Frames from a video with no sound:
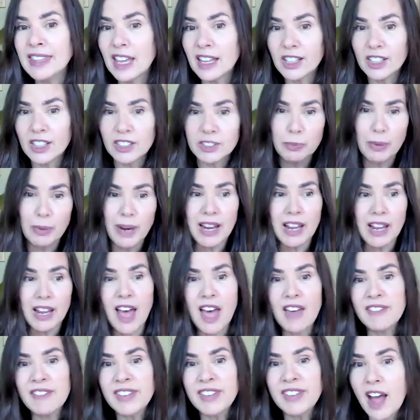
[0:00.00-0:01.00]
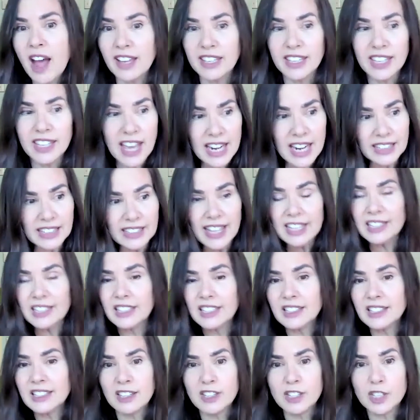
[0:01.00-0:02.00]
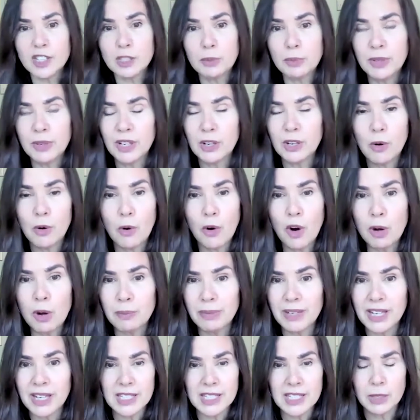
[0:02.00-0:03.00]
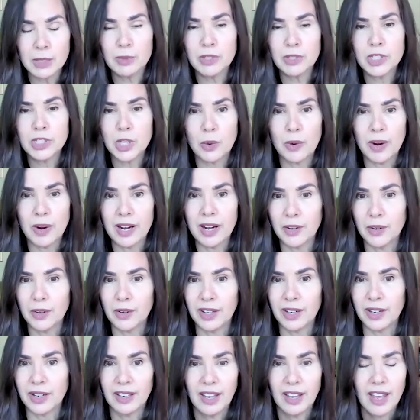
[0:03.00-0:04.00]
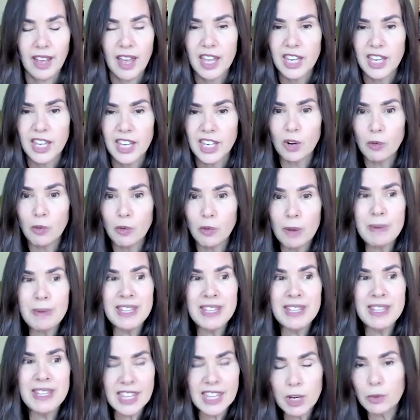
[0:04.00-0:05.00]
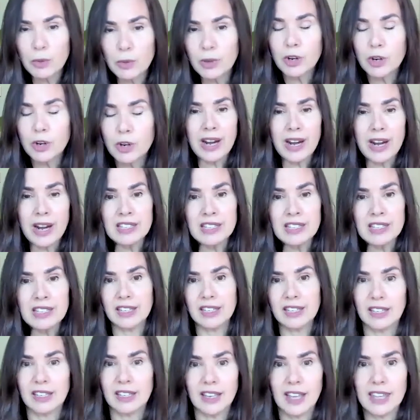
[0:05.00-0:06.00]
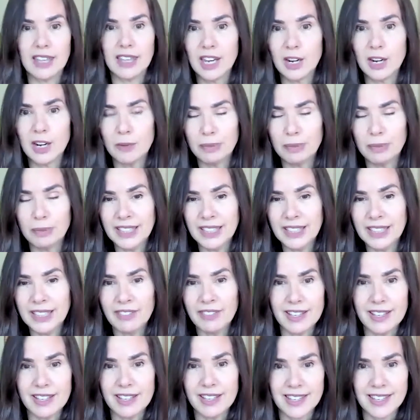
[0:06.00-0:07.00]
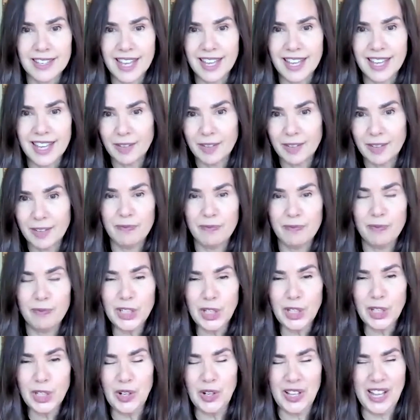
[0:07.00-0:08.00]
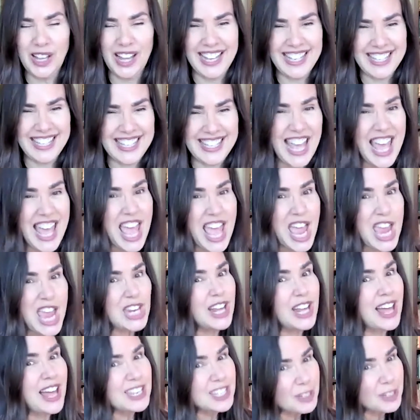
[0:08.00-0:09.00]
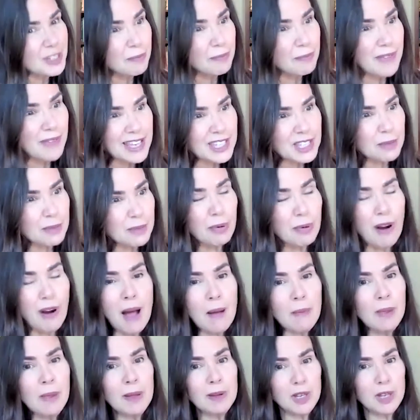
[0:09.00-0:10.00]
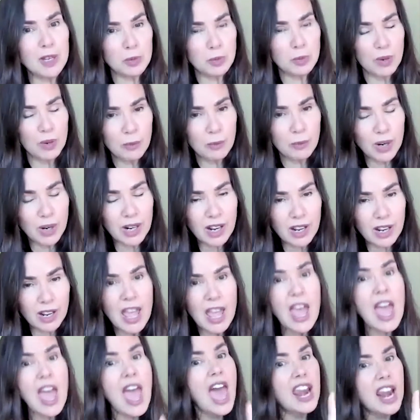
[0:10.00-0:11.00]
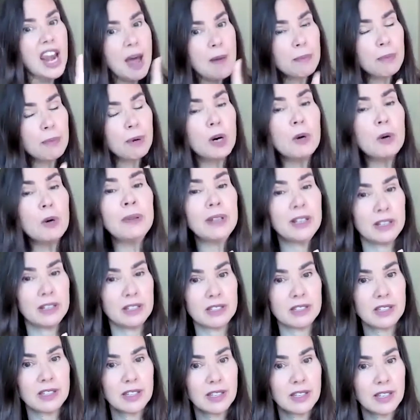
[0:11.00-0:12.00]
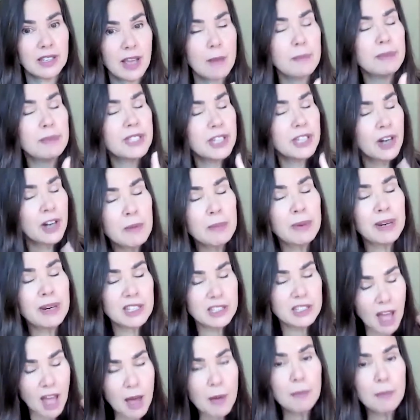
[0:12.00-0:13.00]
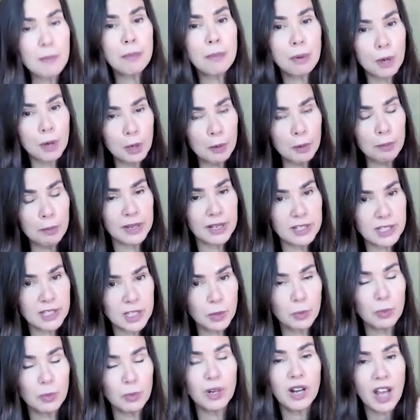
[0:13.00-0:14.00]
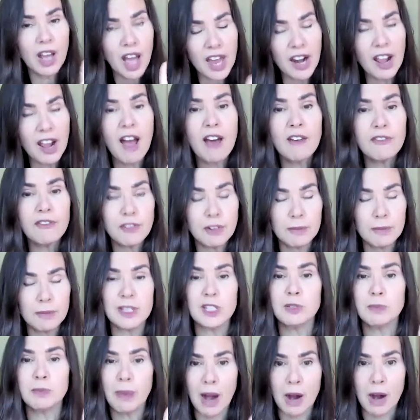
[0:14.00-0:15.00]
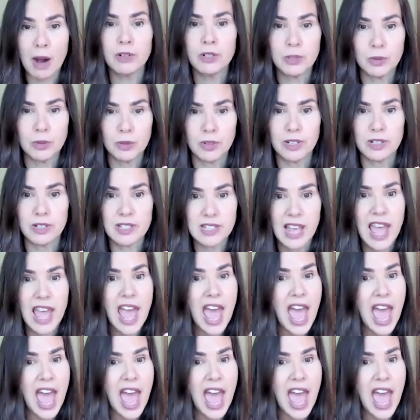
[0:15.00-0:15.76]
Like Brett Kavanaugh, he got elected to the Supreme Court because he was so angry. You know, women, they think we're crazy and they don't believe us and they ridicule us. You know, that's the problem, because we're and on purpose. I'm sorry, but it's on purpose that we're cut off from this power source.